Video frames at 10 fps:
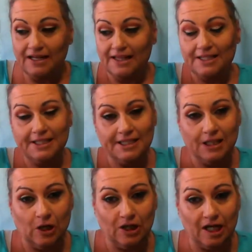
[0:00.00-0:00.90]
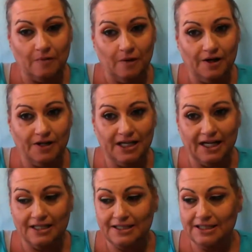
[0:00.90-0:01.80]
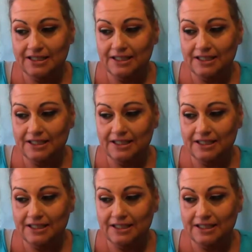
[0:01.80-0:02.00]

This is called a water test.